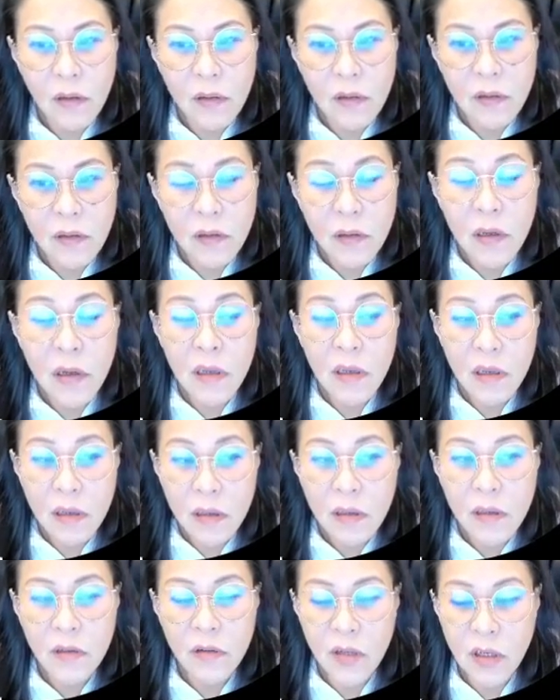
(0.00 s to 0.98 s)
see
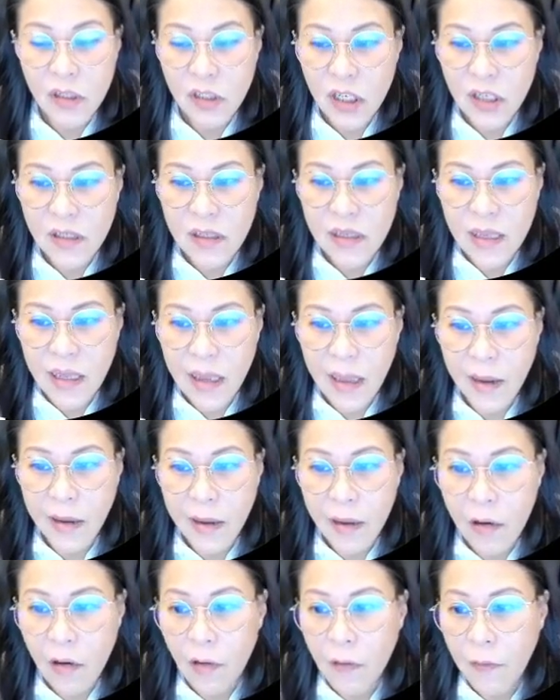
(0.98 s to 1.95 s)
just Jin Kiang
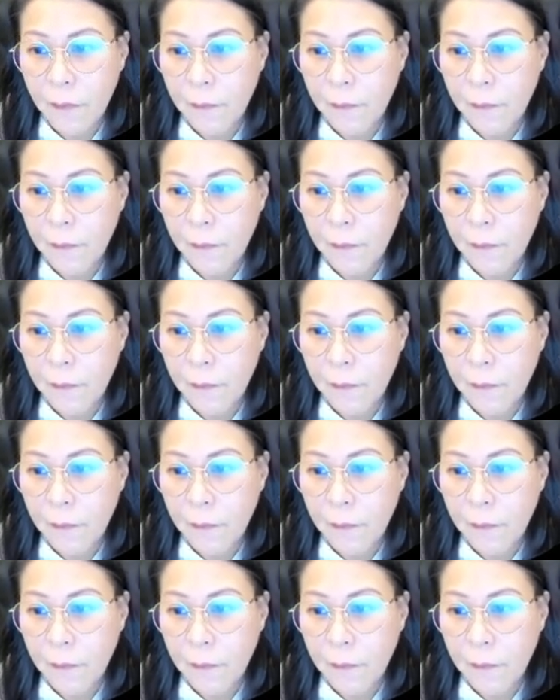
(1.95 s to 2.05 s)
eh.